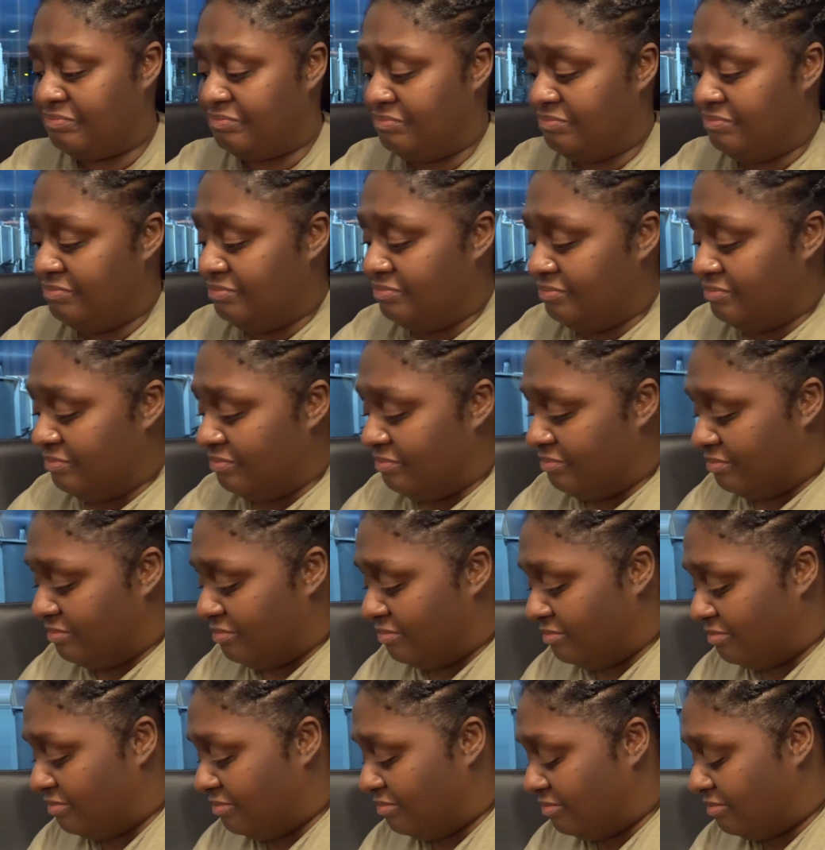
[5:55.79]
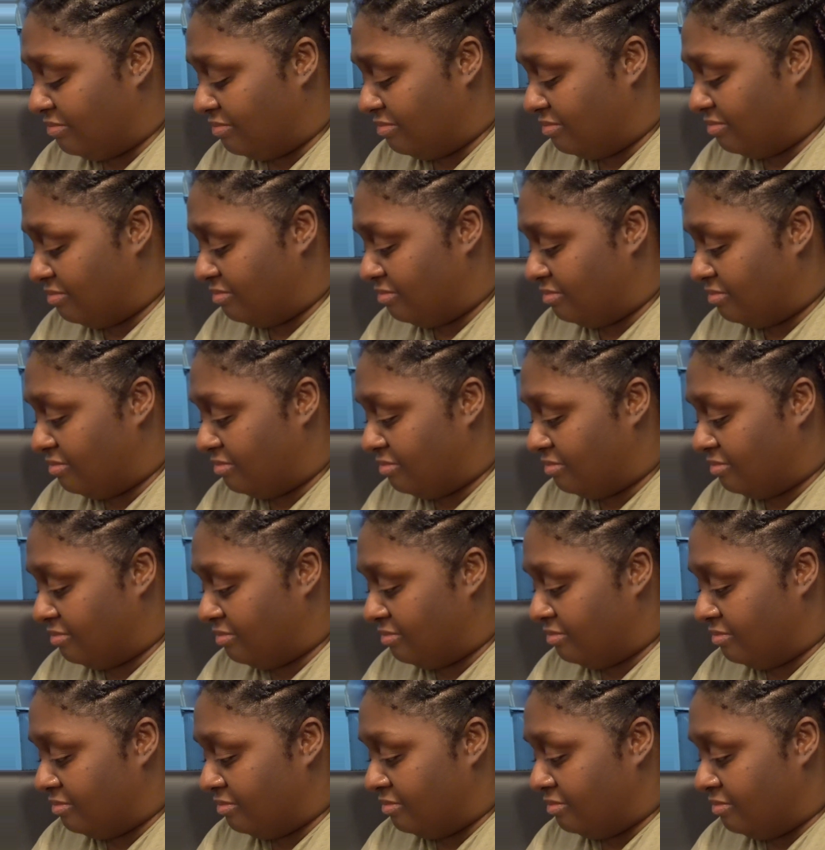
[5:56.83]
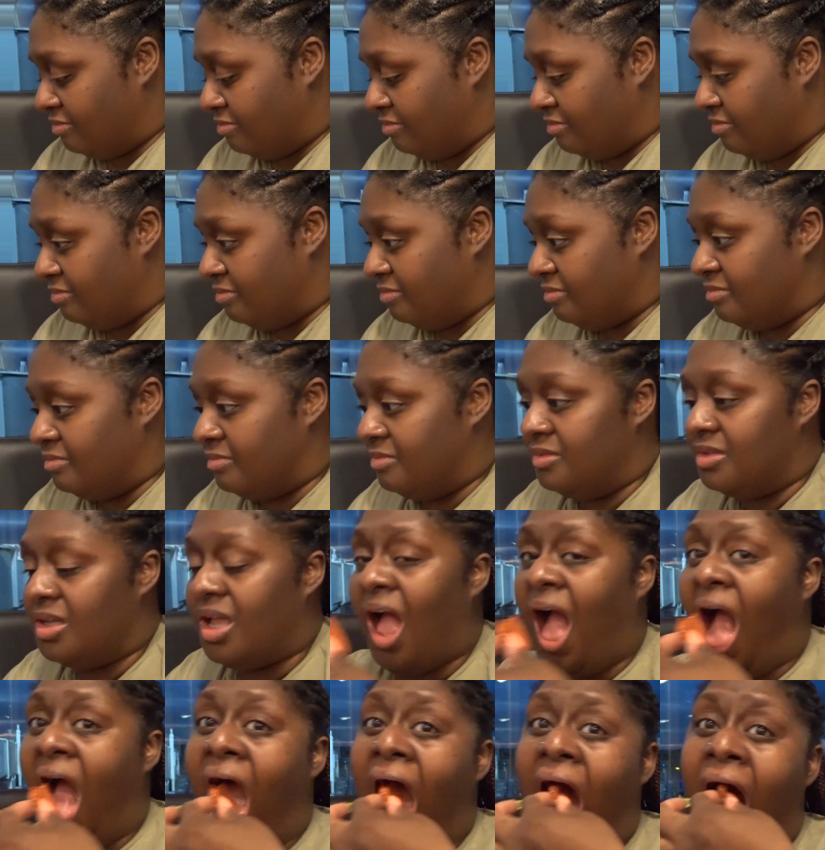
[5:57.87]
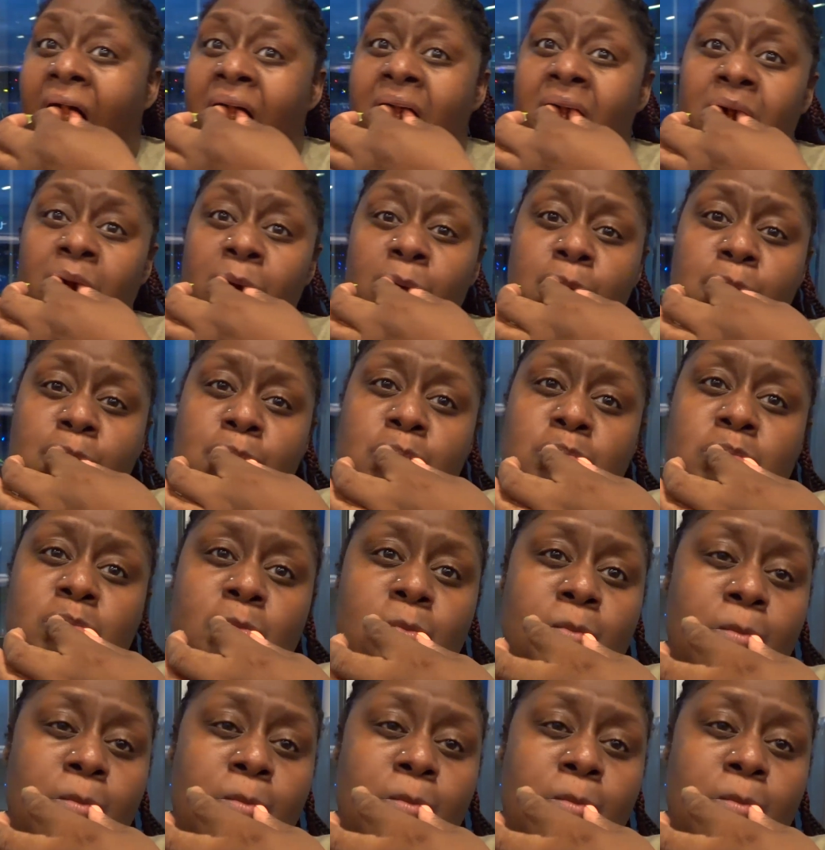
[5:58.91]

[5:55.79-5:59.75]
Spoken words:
(silence)